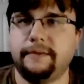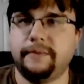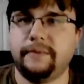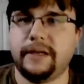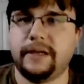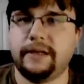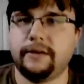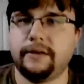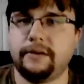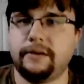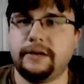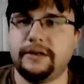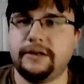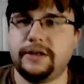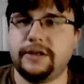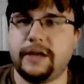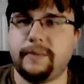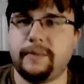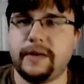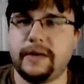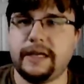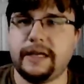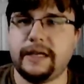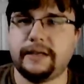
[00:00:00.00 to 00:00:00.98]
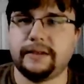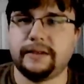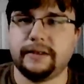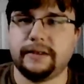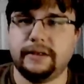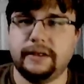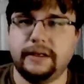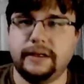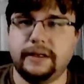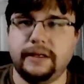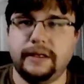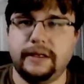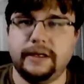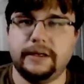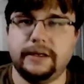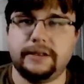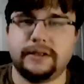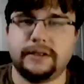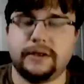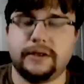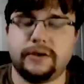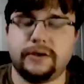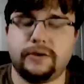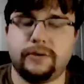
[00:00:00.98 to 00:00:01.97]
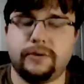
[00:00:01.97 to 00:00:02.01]
in learning Japanese.
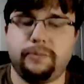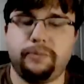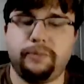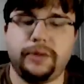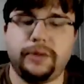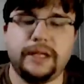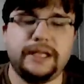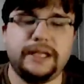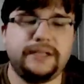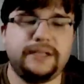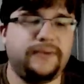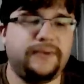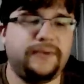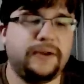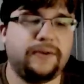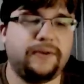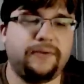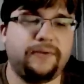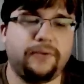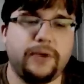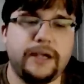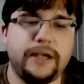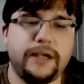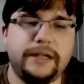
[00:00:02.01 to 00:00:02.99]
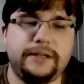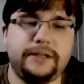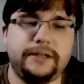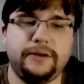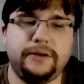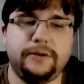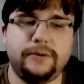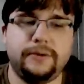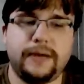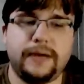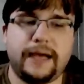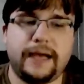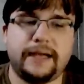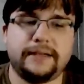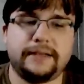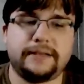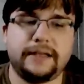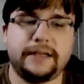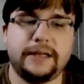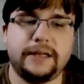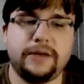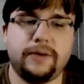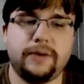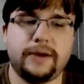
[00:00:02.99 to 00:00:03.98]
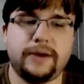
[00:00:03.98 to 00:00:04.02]
So please feel free to ask
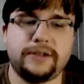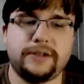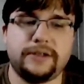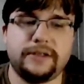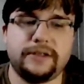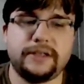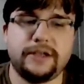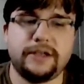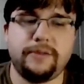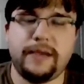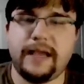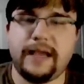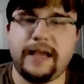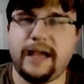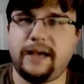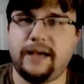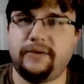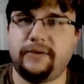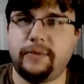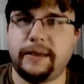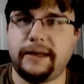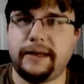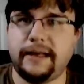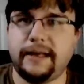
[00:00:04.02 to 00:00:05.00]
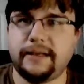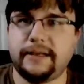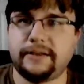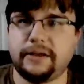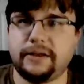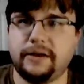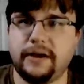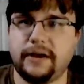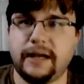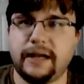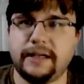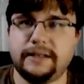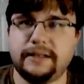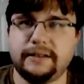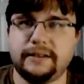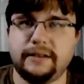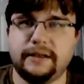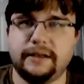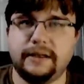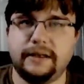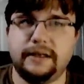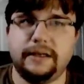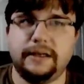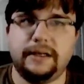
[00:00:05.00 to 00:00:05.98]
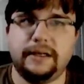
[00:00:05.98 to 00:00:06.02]
any questions that you may have about SRS,
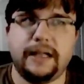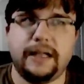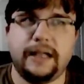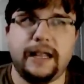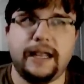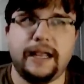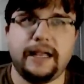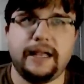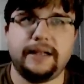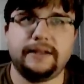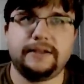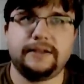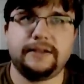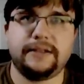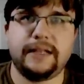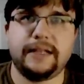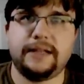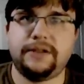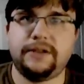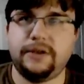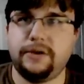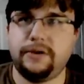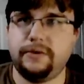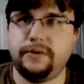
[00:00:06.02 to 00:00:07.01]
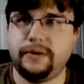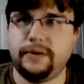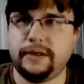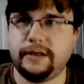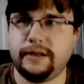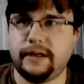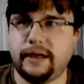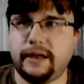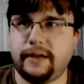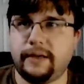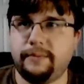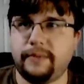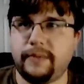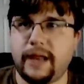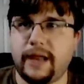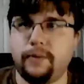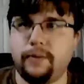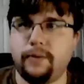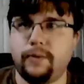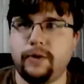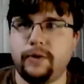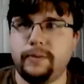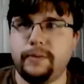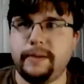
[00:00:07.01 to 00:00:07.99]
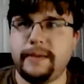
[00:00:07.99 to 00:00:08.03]
and stay tuned. I
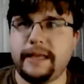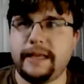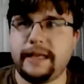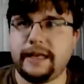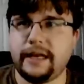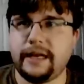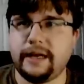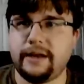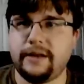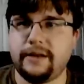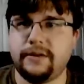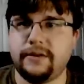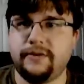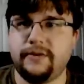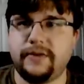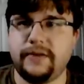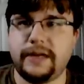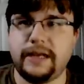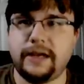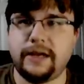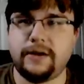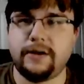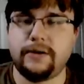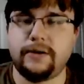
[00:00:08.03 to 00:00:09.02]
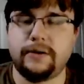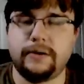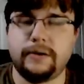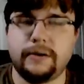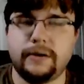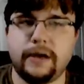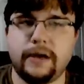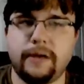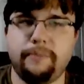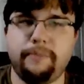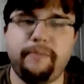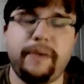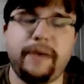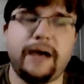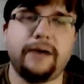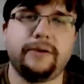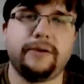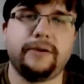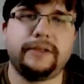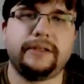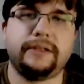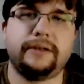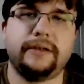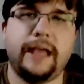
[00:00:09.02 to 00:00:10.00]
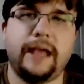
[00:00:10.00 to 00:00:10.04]
will be making another video
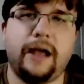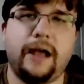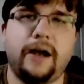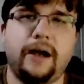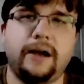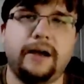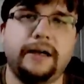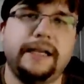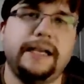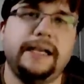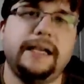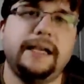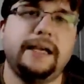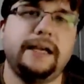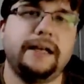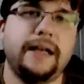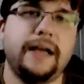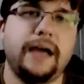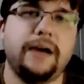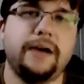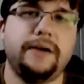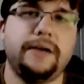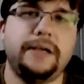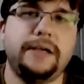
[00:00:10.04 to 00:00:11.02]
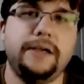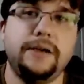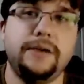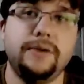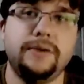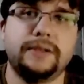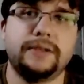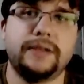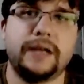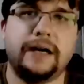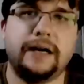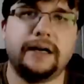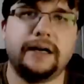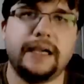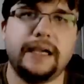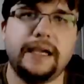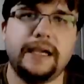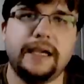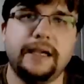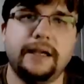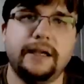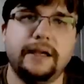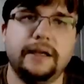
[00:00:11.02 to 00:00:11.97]
about Anki and how to use Anki